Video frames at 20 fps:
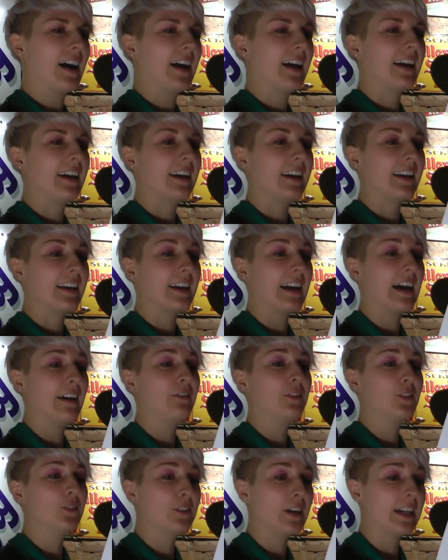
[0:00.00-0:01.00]
I
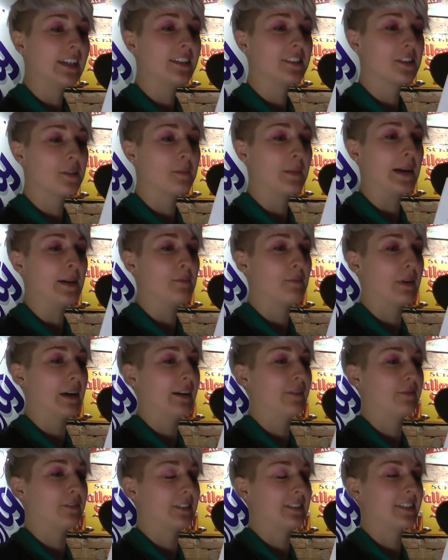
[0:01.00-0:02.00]
have a right to my
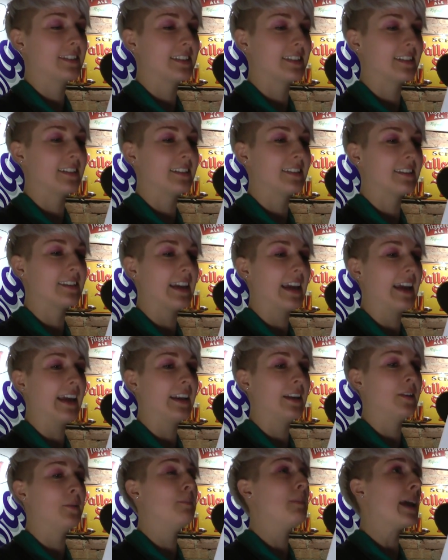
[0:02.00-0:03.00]
preferences
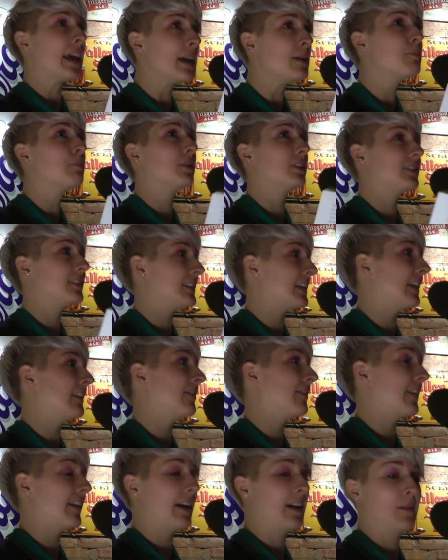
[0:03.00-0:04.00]
and may
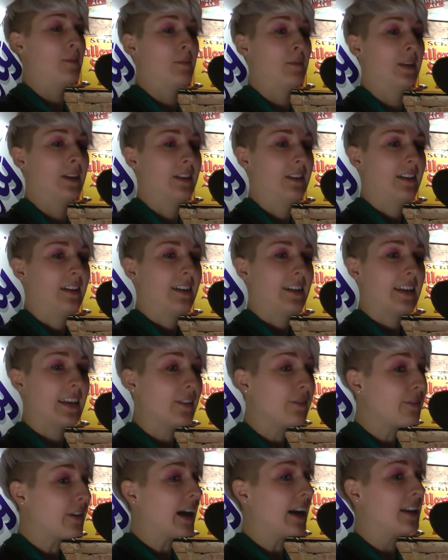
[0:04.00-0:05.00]
present them,
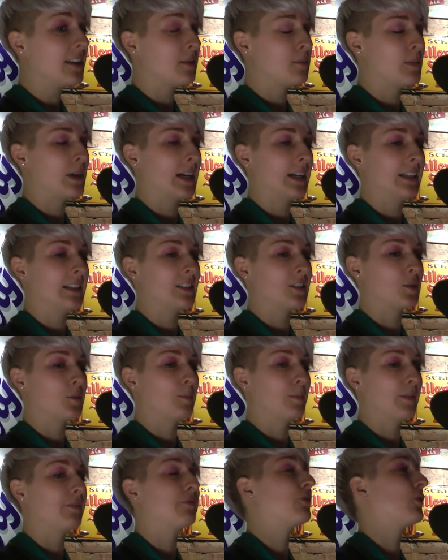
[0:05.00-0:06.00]
if
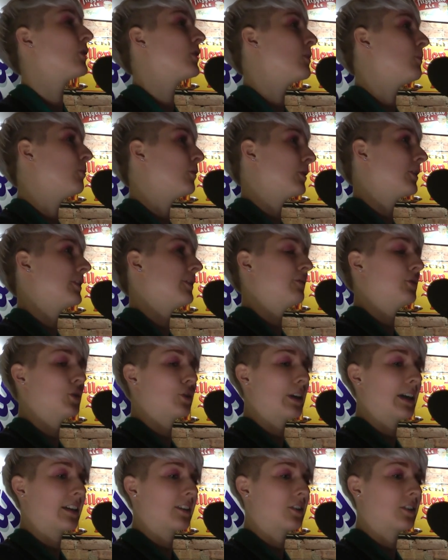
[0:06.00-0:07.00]
itemized, before the board of
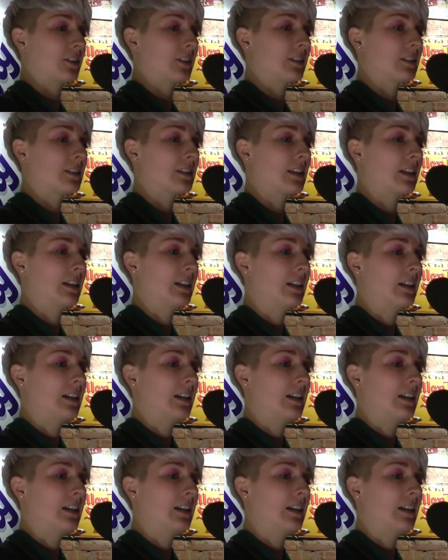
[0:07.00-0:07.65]
directors